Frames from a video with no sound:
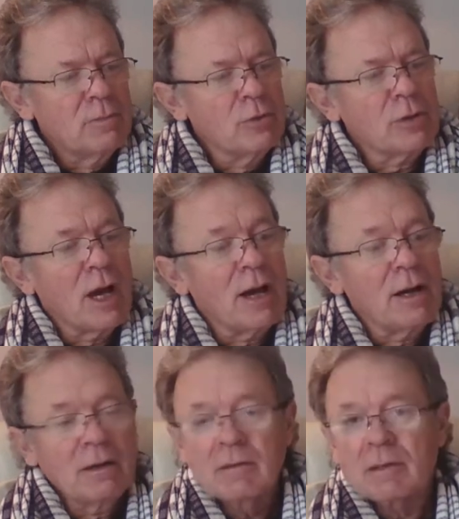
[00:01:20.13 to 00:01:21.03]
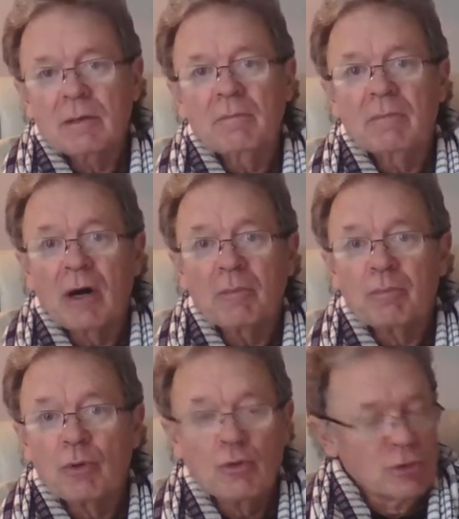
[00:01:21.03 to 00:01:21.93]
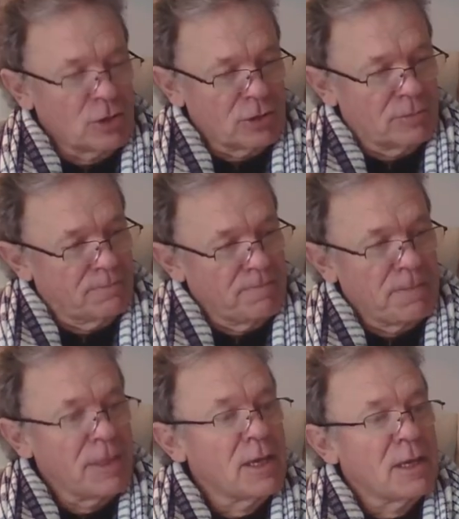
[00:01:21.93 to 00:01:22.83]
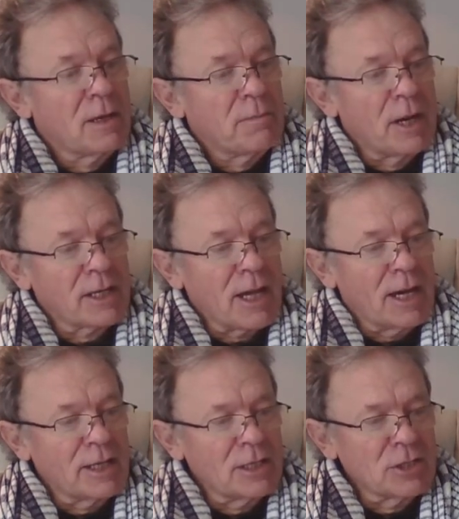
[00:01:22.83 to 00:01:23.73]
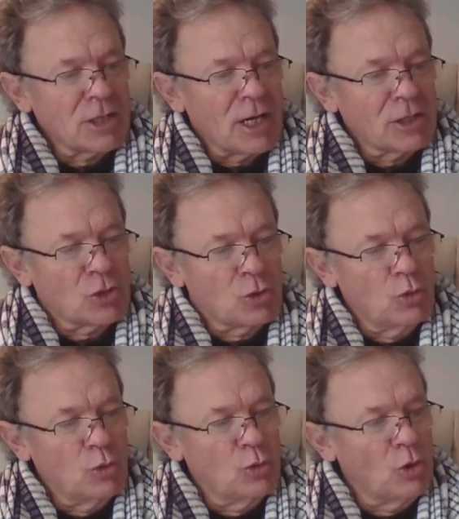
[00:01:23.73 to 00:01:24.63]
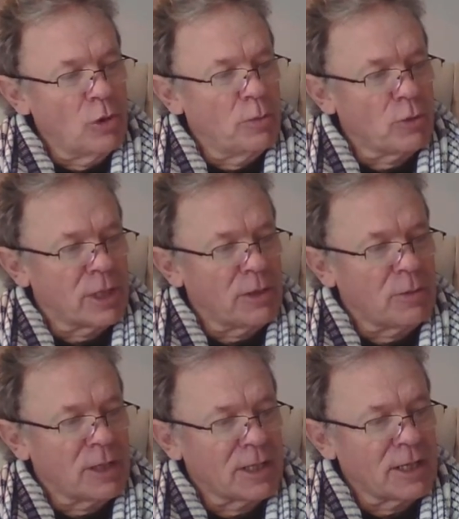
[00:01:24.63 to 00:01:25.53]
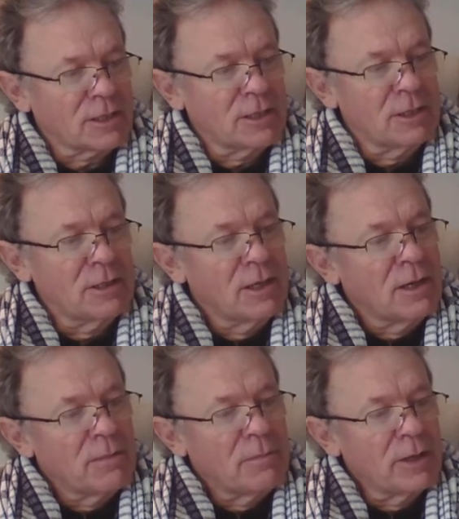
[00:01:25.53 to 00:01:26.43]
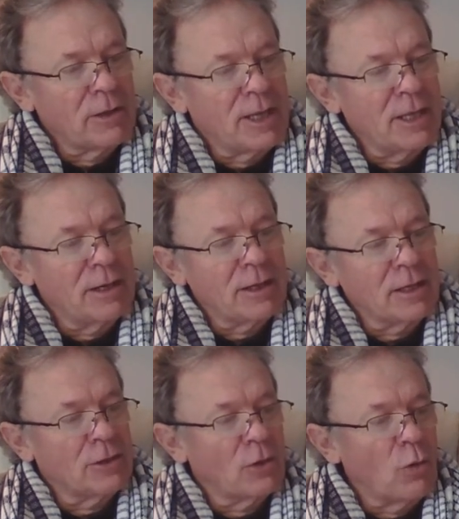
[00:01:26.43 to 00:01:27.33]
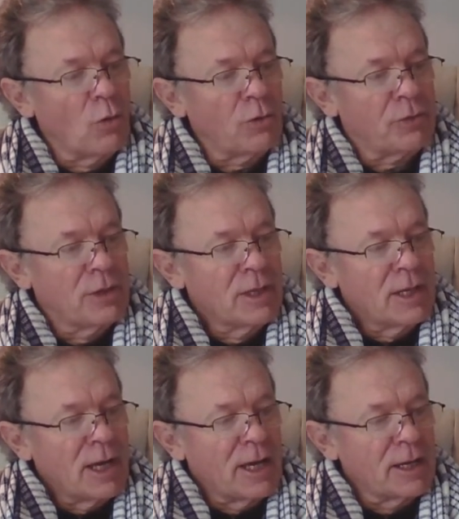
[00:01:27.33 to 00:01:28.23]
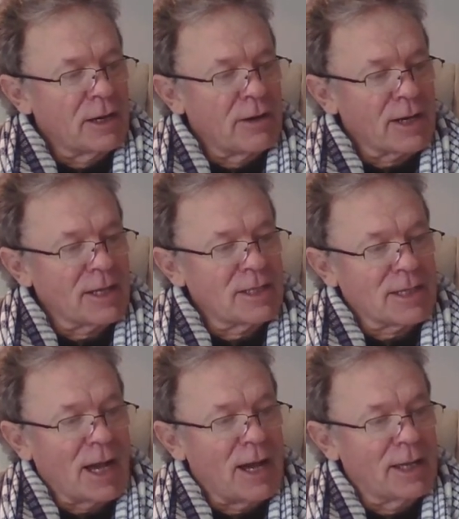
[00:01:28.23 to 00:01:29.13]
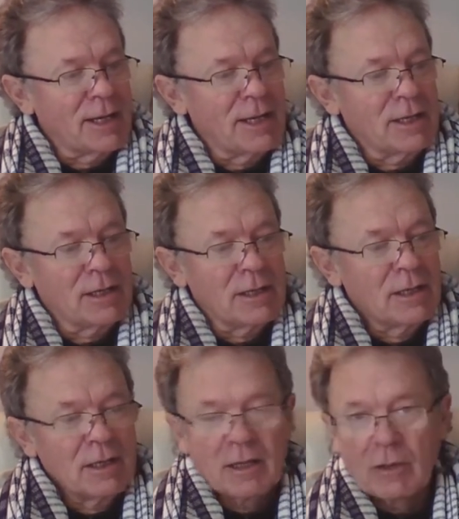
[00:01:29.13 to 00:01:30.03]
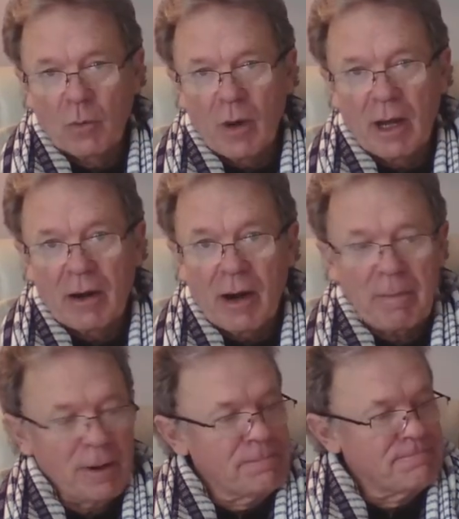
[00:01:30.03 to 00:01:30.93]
Pukaha? Mount Bruce. My guardians are two noble Kiwi, Ngati Manuhiri in the north and Rangitane in the Wairarapa.